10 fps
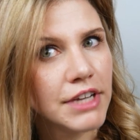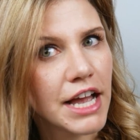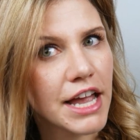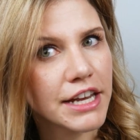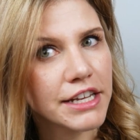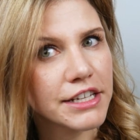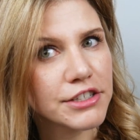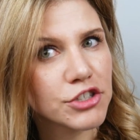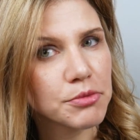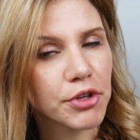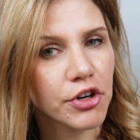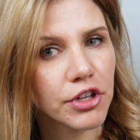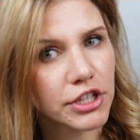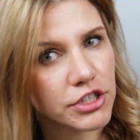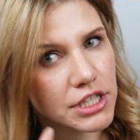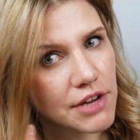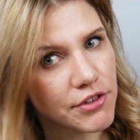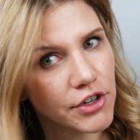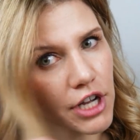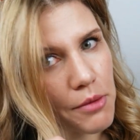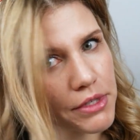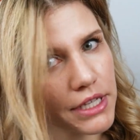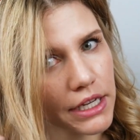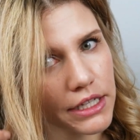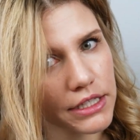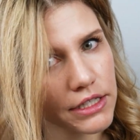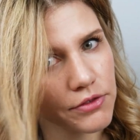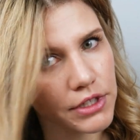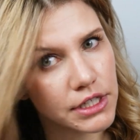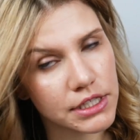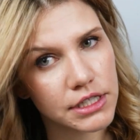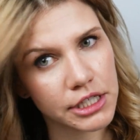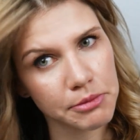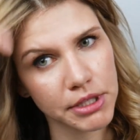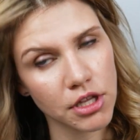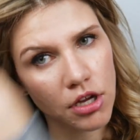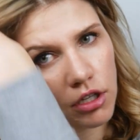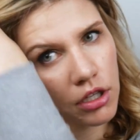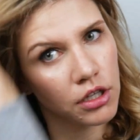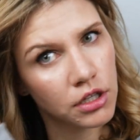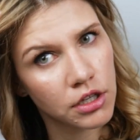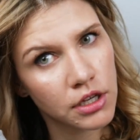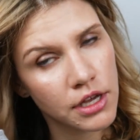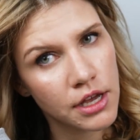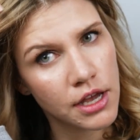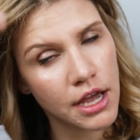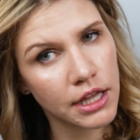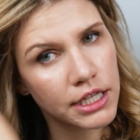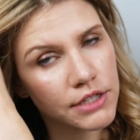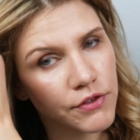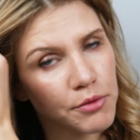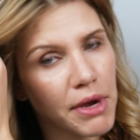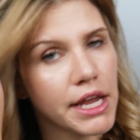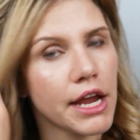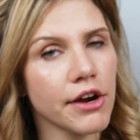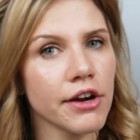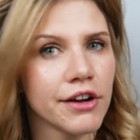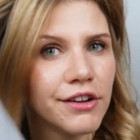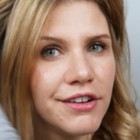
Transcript: And it is super curly just after a couple seconds. Really doesn't need to be long, at least for my hair.